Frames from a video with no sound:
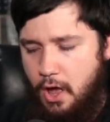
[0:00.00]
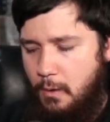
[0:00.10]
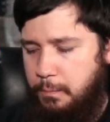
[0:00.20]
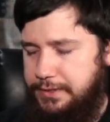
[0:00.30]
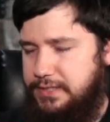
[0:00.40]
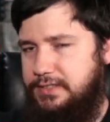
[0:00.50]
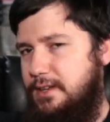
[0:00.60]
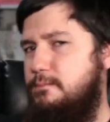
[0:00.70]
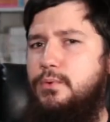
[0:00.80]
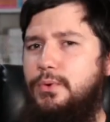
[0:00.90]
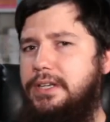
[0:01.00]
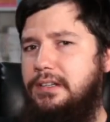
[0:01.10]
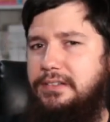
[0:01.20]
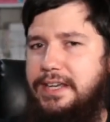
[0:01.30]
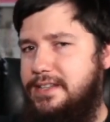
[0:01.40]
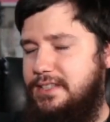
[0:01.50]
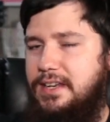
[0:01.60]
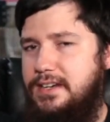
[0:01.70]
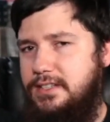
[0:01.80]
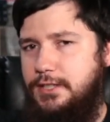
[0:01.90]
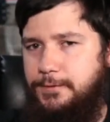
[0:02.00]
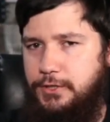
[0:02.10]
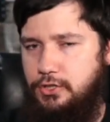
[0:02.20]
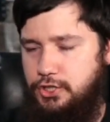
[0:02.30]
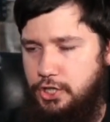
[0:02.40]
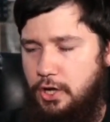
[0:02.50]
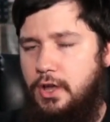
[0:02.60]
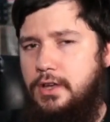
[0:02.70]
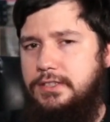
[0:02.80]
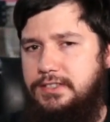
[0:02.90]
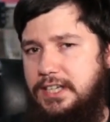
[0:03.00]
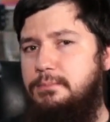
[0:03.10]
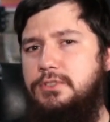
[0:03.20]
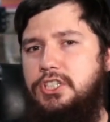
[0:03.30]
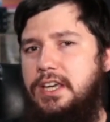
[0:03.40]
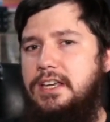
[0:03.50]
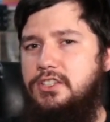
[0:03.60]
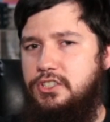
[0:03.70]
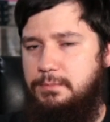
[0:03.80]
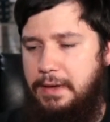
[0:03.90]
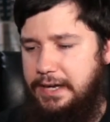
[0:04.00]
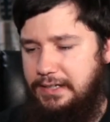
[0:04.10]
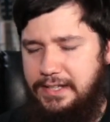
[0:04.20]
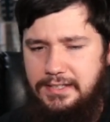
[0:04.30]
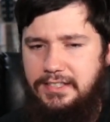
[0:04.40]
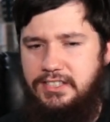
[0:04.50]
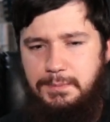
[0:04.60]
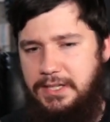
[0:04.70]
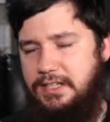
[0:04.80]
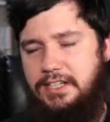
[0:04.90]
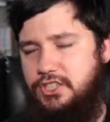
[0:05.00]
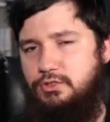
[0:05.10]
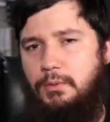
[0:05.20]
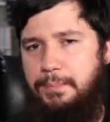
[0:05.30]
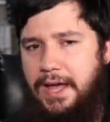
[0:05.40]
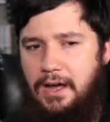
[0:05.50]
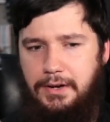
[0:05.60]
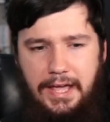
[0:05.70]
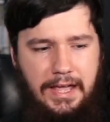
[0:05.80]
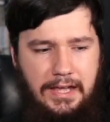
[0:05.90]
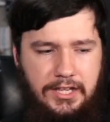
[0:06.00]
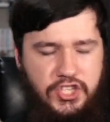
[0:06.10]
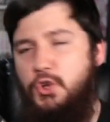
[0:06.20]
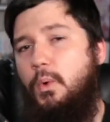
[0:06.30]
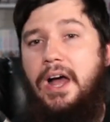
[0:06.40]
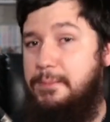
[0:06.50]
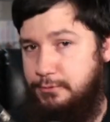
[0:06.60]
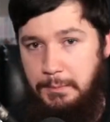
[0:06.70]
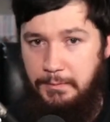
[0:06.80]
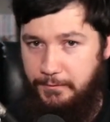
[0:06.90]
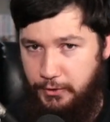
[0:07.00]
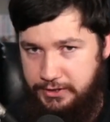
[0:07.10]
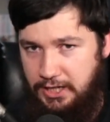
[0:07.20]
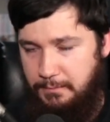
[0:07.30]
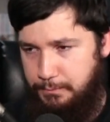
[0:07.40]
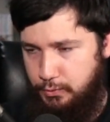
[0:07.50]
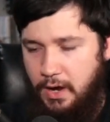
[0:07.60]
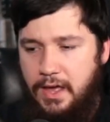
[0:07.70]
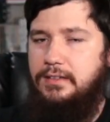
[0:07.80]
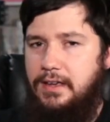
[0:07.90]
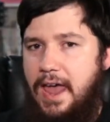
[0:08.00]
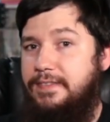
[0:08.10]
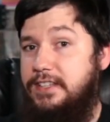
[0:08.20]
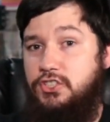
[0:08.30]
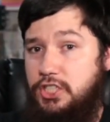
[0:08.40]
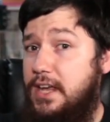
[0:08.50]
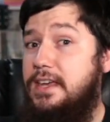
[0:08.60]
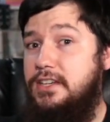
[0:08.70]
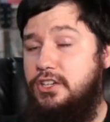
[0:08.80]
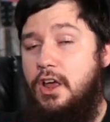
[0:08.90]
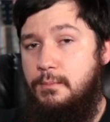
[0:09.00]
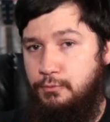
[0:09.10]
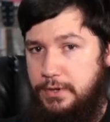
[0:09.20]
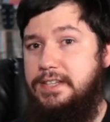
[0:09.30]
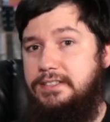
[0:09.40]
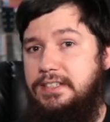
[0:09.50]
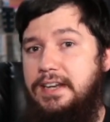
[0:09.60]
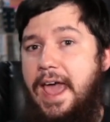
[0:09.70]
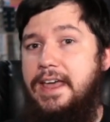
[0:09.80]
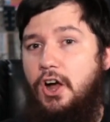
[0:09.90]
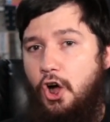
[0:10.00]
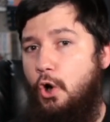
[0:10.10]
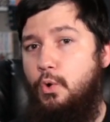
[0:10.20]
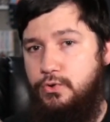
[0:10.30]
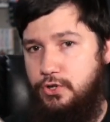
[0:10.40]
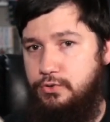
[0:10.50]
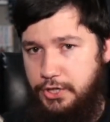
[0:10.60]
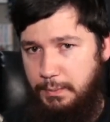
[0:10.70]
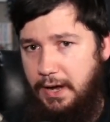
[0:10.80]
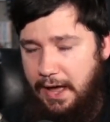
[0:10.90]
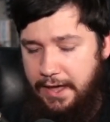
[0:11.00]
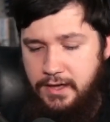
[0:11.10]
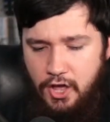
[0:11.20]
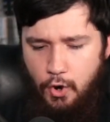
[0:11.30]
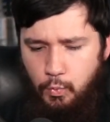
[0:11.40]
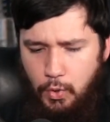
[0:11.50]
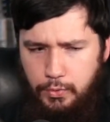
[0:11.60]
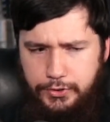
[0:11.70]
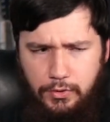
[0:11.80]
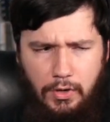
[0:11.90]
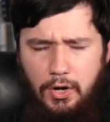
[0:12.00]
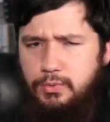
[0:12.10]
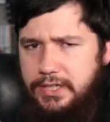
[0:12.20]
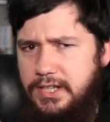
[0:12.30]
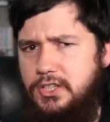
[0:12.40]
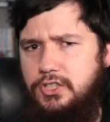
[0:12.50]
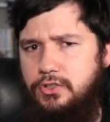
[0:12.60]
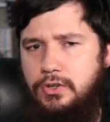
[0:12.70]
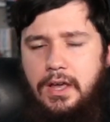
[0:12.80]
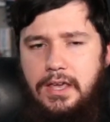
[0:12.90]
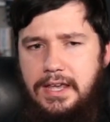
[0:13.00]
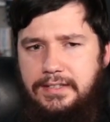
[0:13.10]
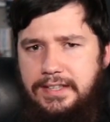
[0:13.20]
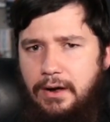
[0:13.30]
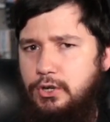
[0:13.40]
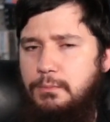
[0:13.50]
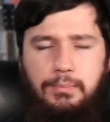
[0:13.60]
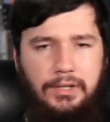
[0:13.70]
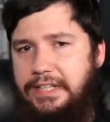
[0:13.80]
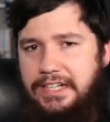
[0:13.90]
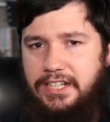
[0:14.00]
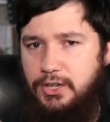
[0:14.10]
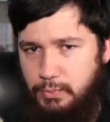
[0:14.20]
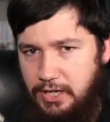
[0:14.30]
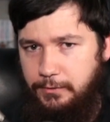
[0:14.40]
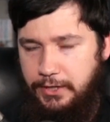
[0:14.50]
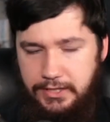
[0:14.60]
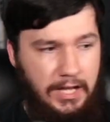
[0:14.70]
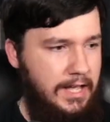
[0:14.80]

But some point later into the future, some change is made. Let's say you submit an issue about a UI problem, for example, and this change brings in a whole new UI. Well, your old issue is now completely irrelevant.